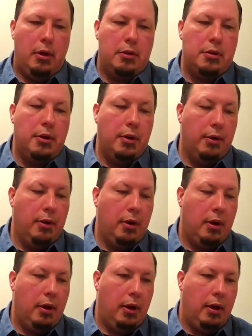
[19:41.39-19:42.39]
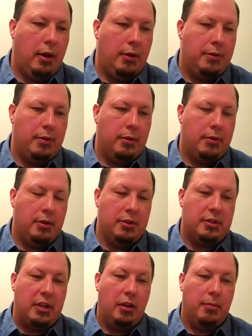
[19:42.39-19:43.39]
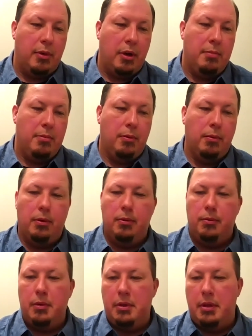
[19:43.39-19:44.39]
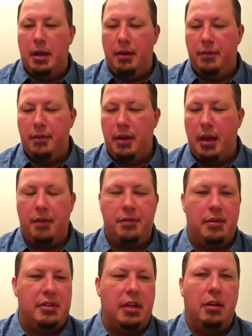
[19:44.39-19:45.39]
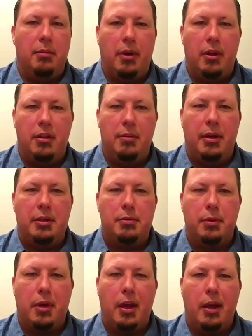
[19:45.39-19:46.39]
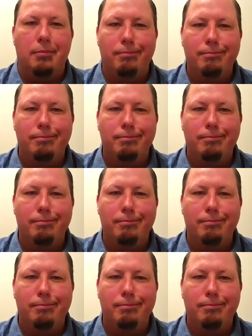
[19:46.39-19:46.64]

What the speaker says: year to celebrate, but we definitely have to celebrate it the best we can.